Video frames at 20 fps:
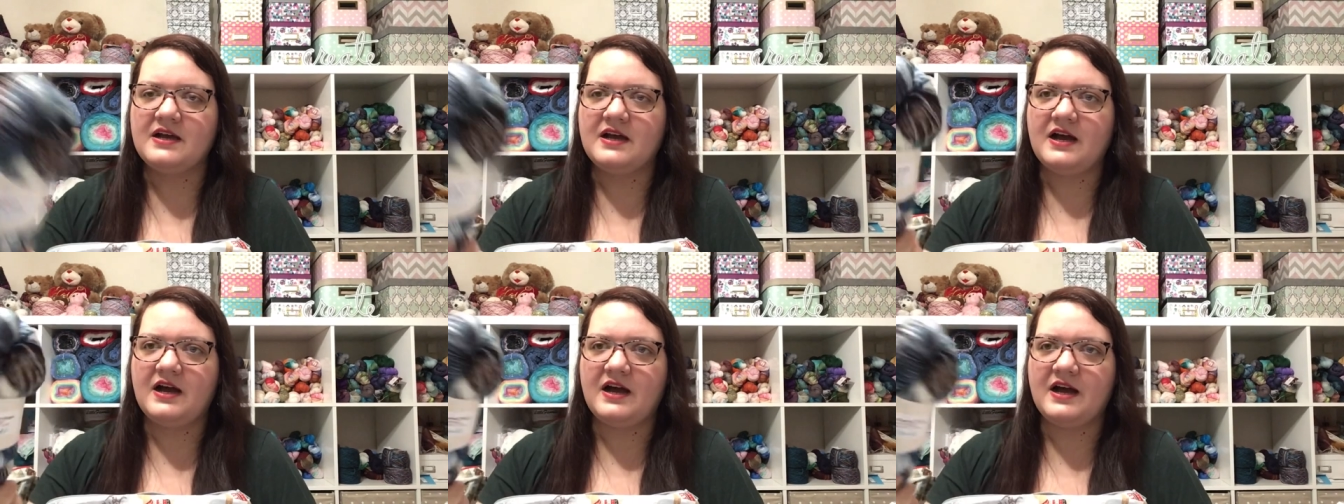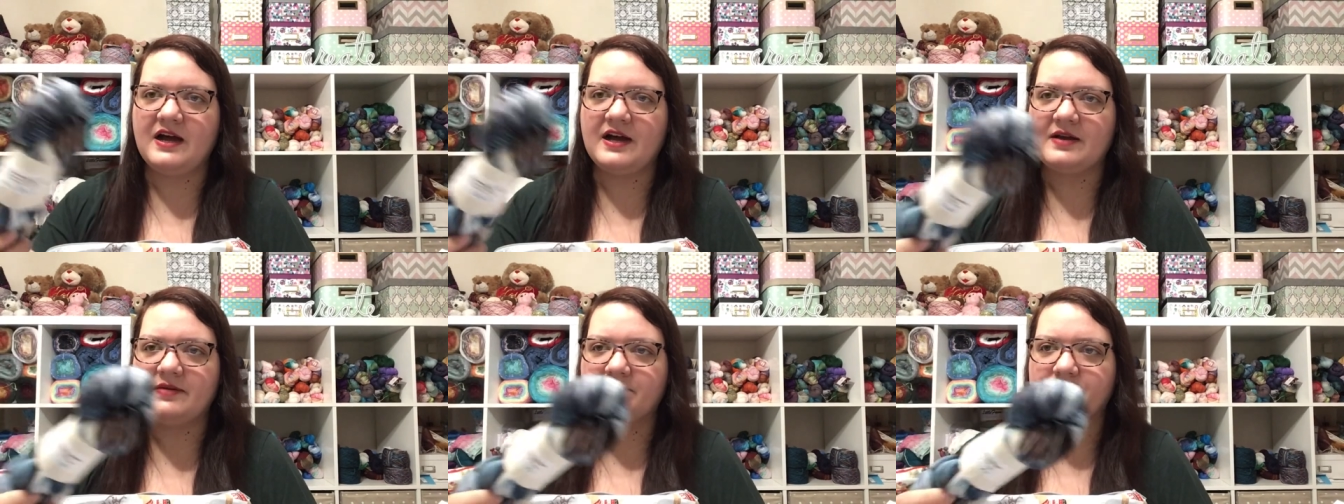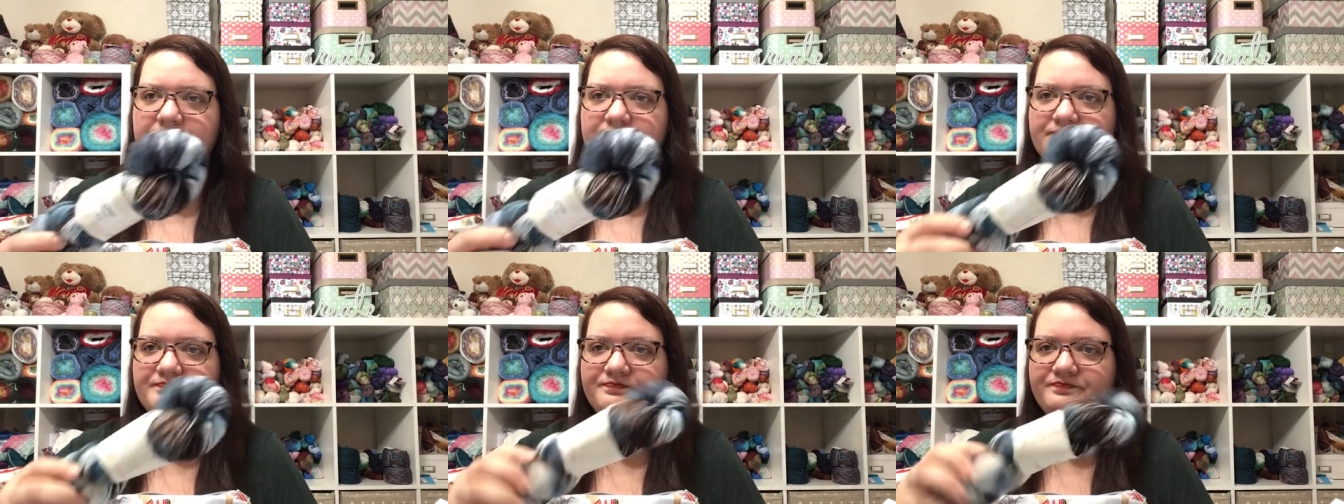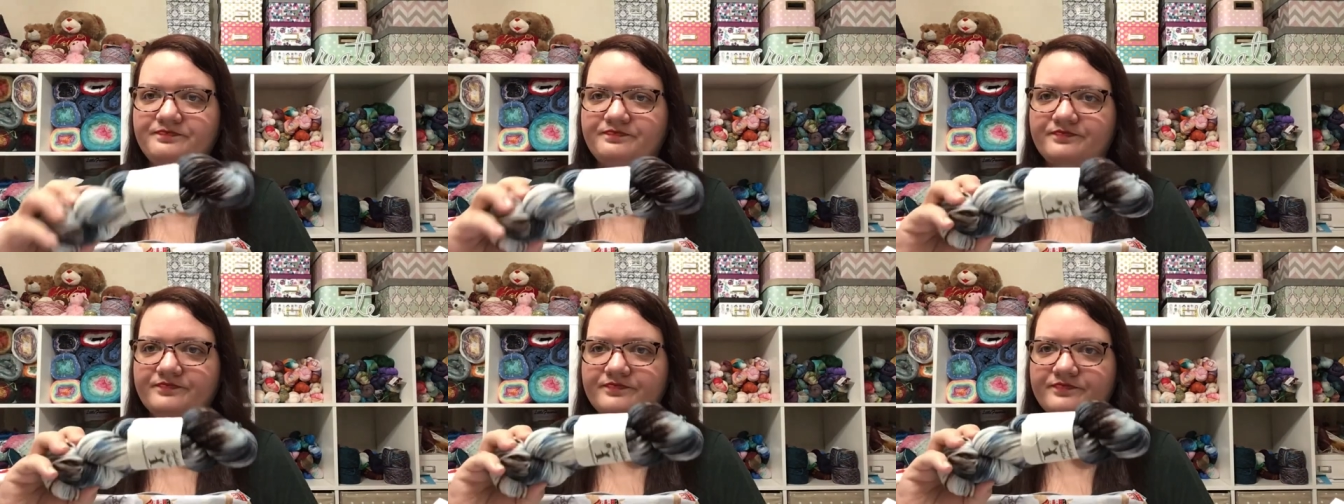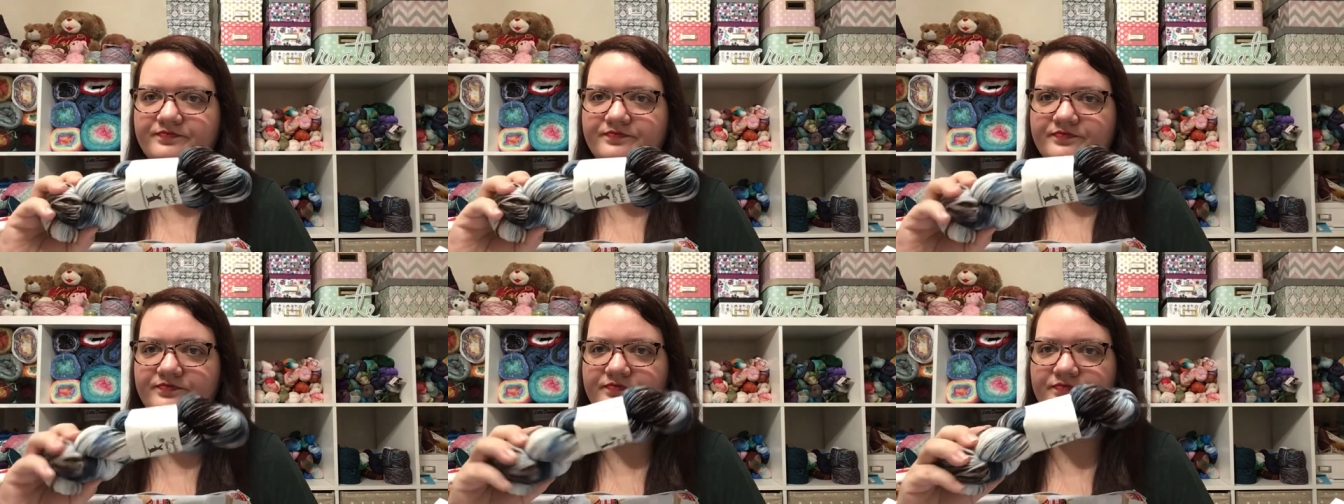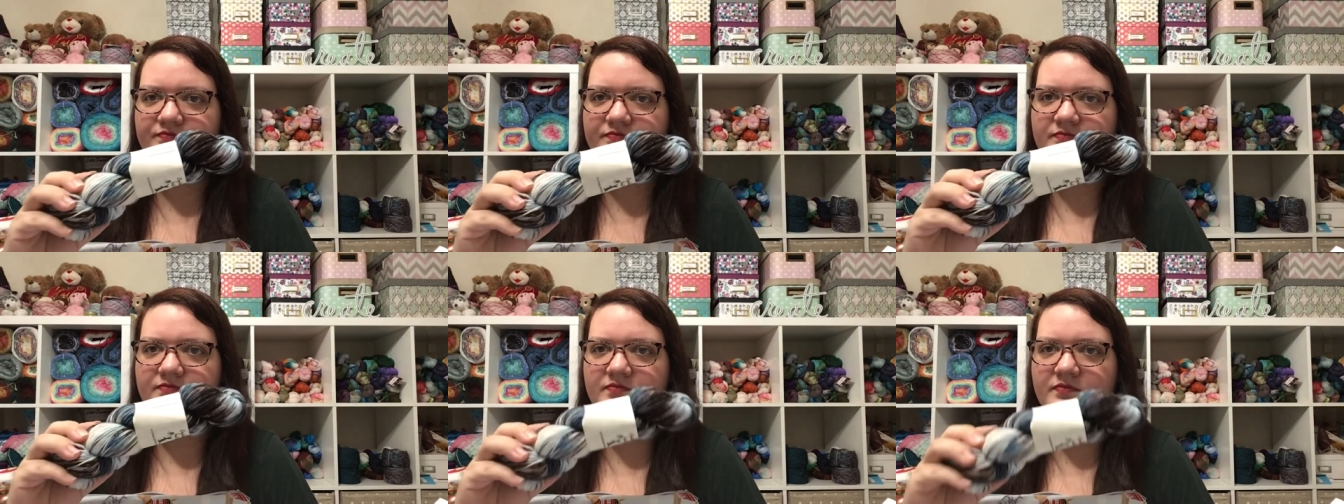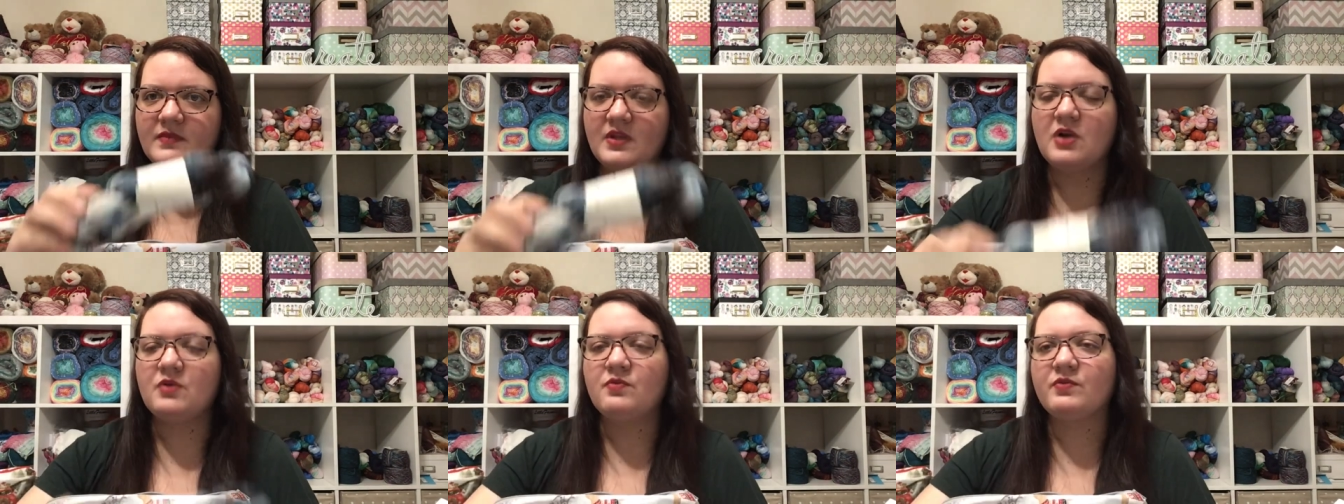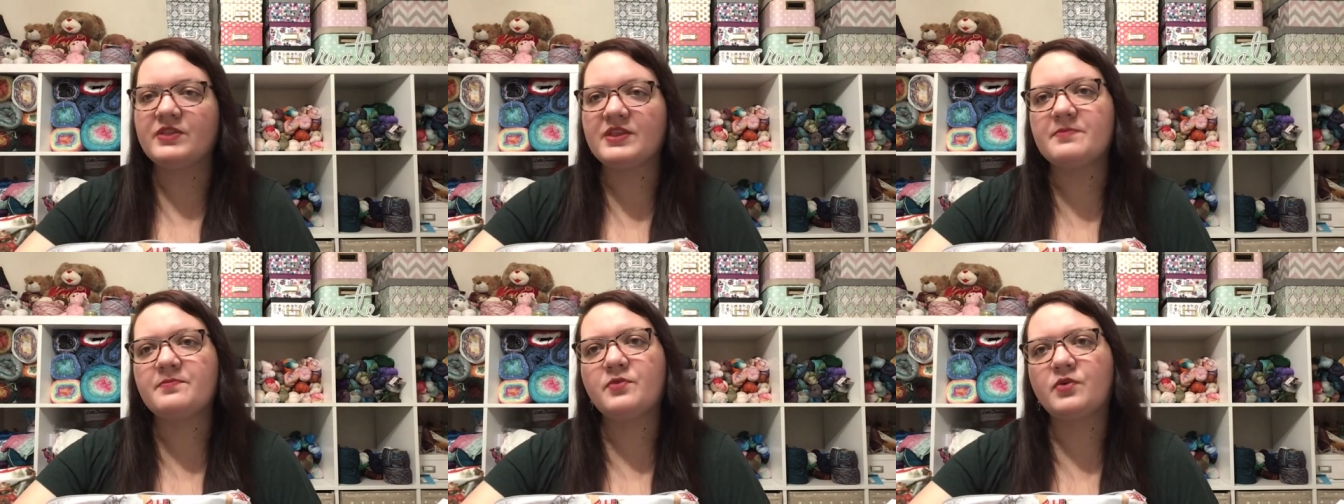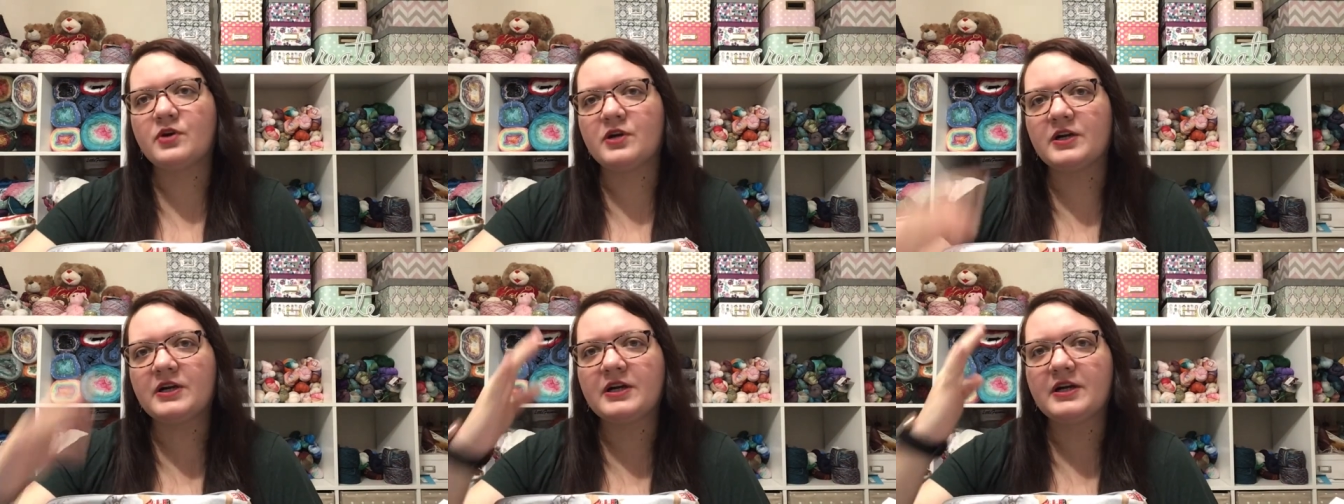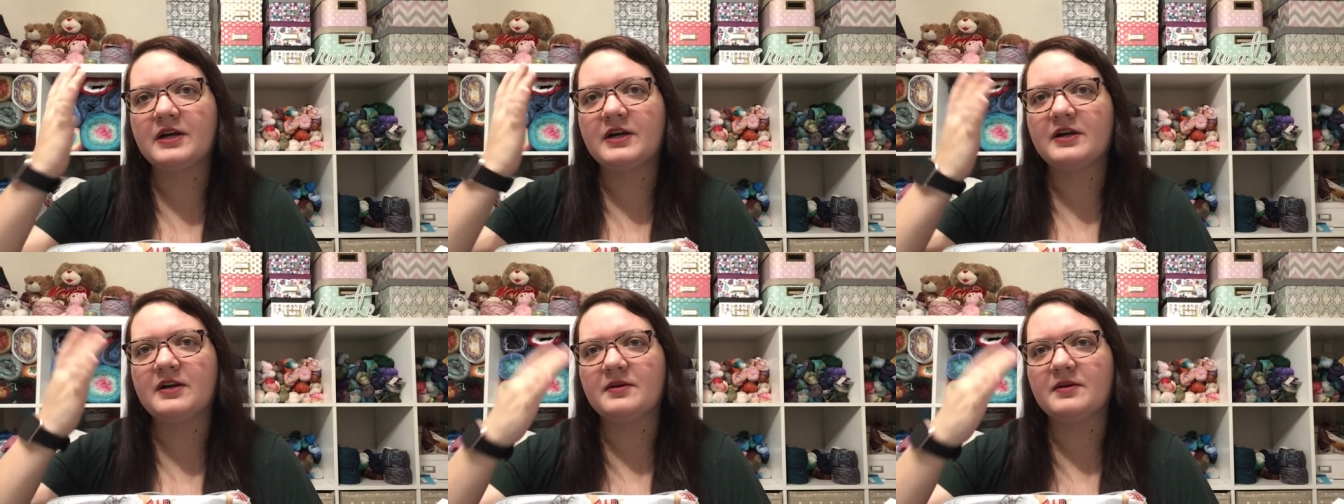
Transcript: um, with a more